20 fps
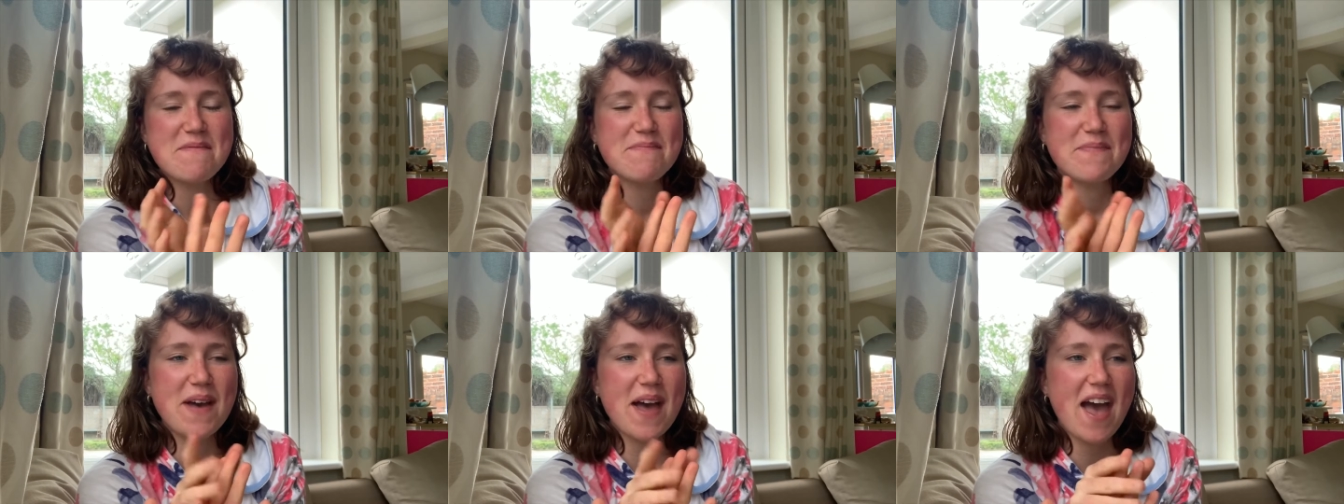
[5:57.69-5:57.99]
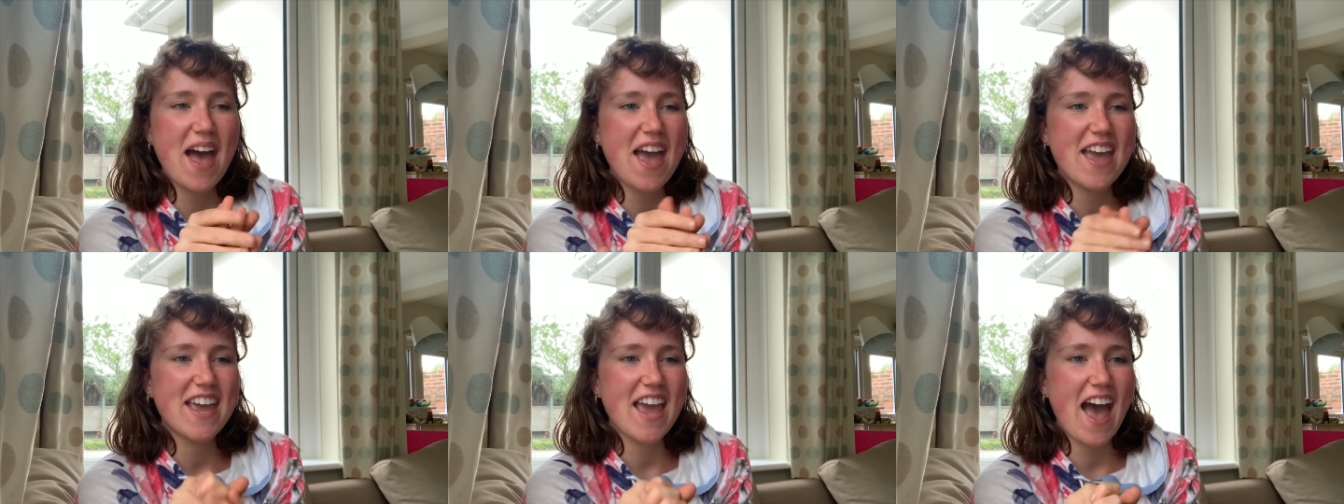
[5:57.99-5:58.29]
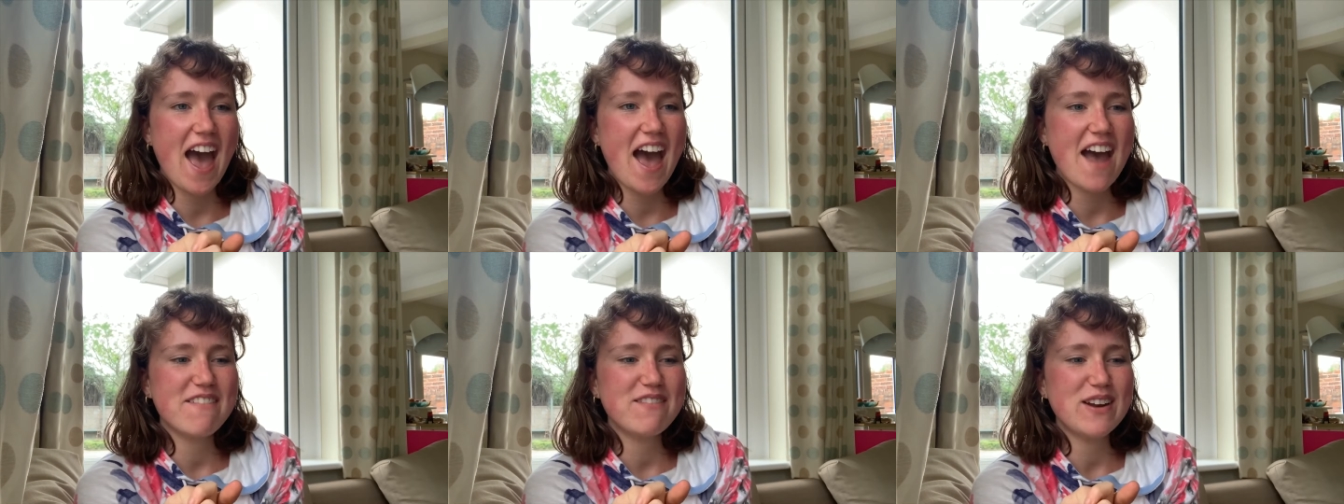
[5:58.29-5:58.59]
But
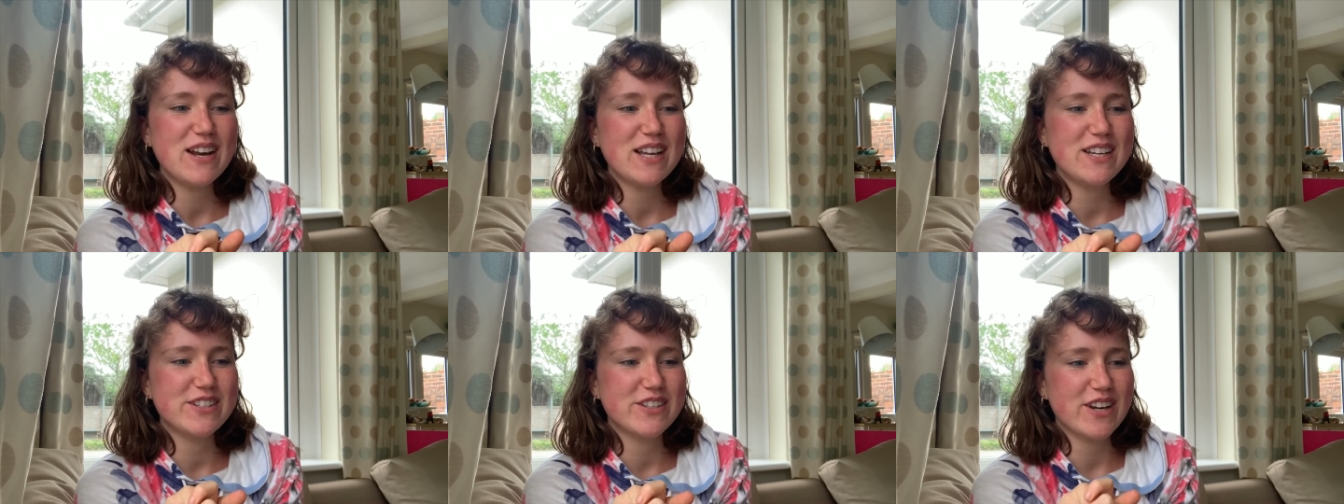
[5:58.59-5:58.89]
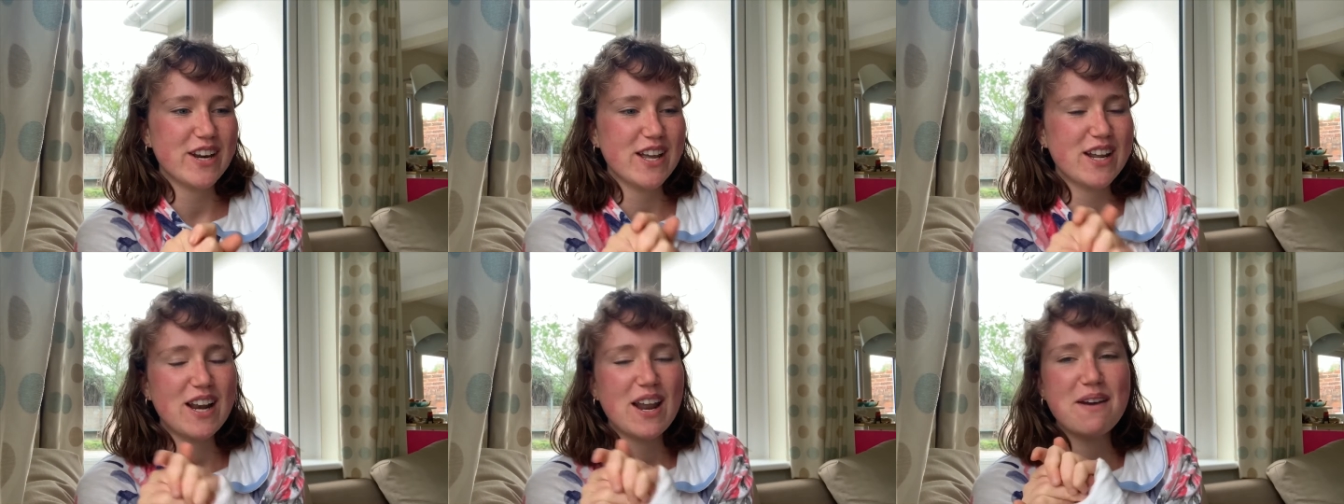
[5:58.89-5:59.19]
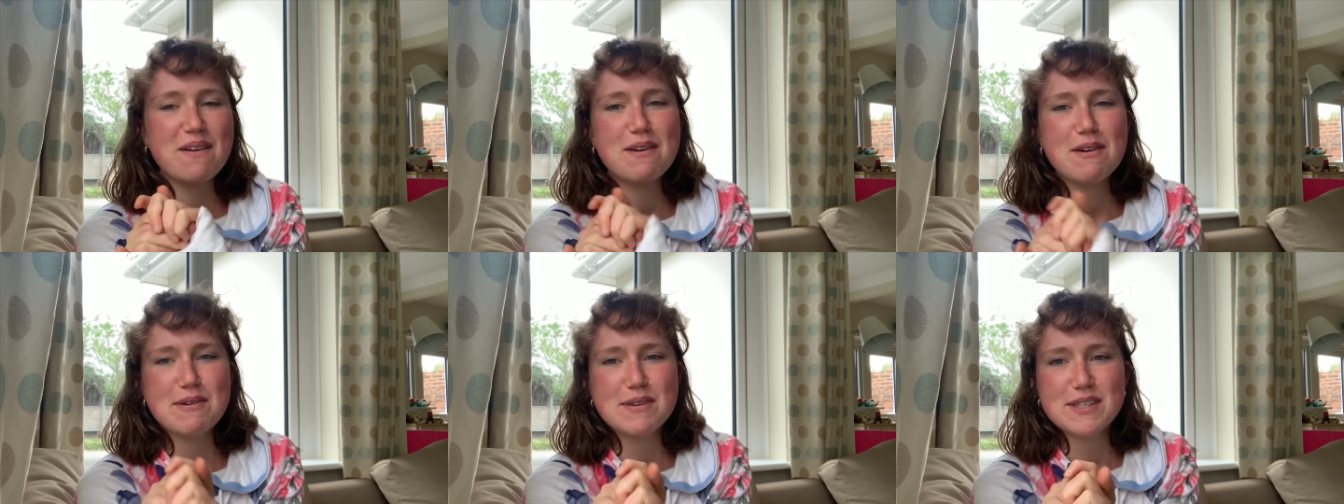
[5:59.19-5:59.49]
yeah, I really enjoyed it.
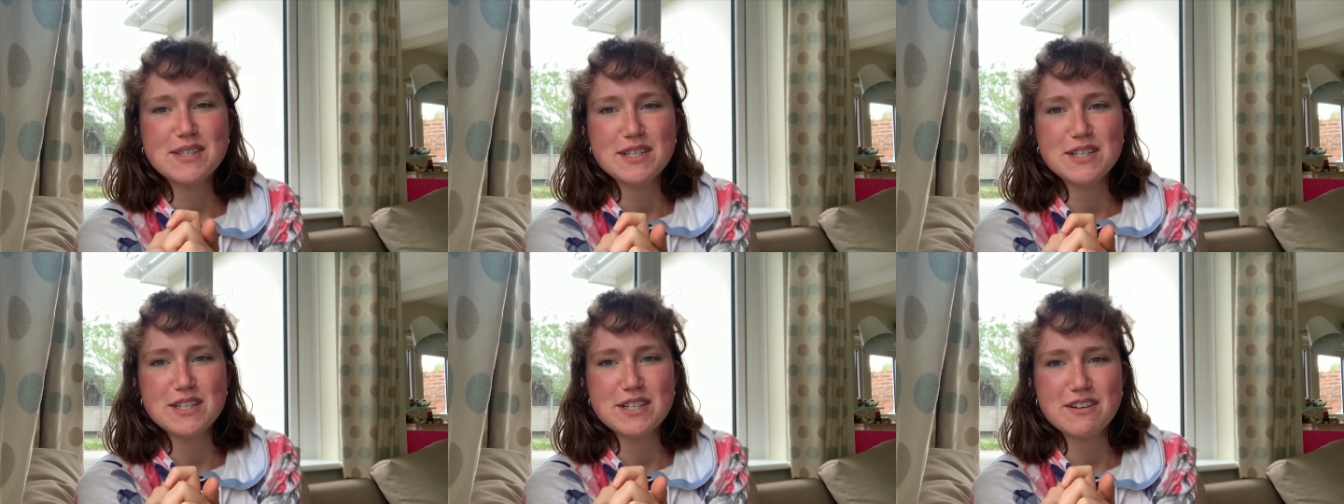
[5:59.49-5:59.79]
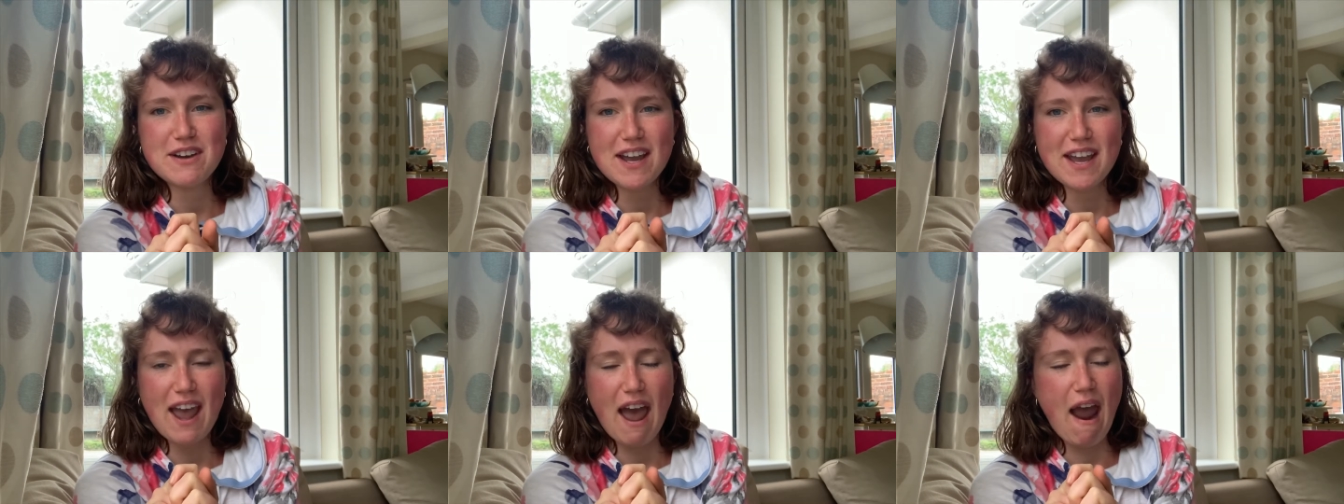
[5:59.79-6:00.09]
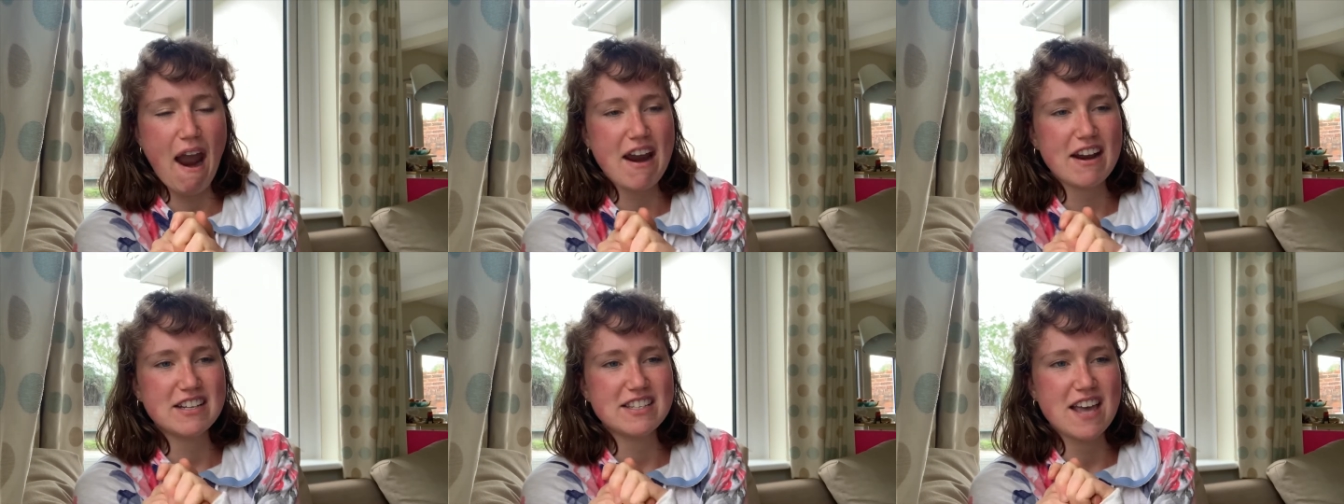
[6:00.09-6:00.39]
Chloe was such a great
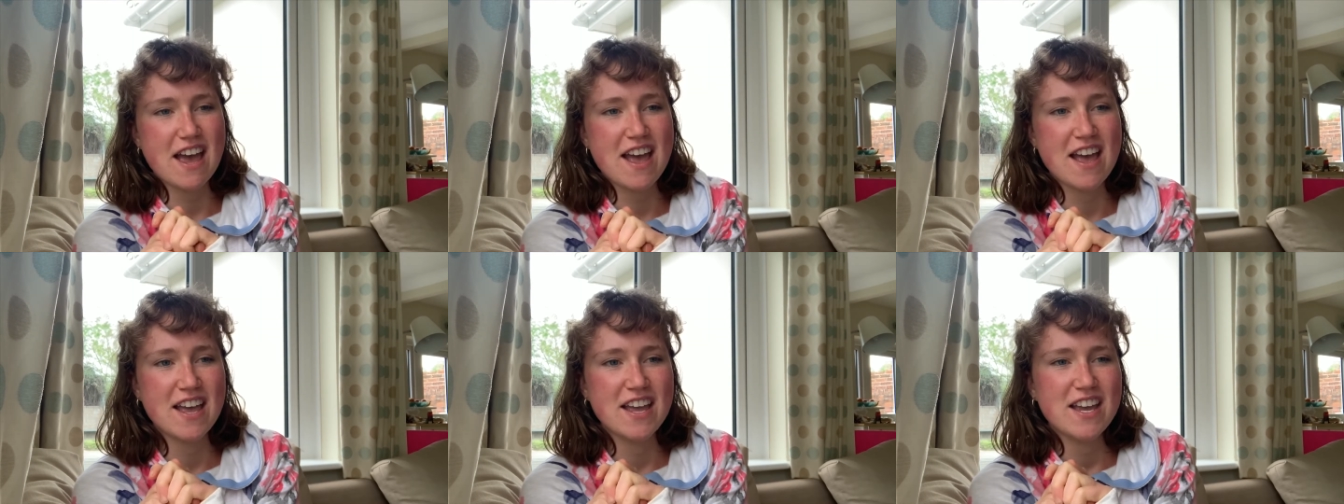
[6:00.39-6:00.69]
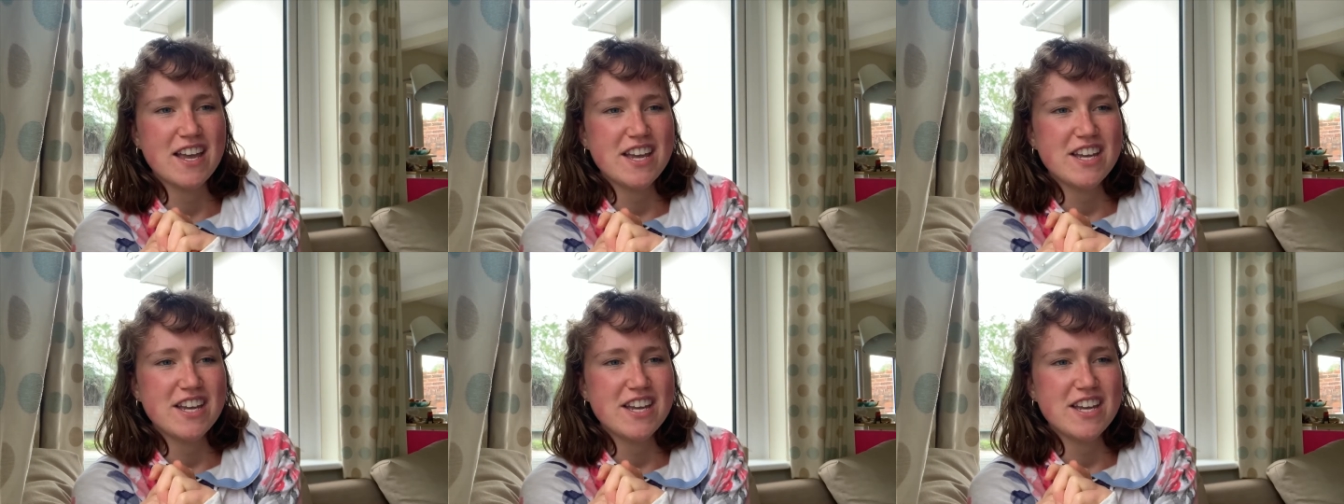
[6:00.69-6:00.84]
character.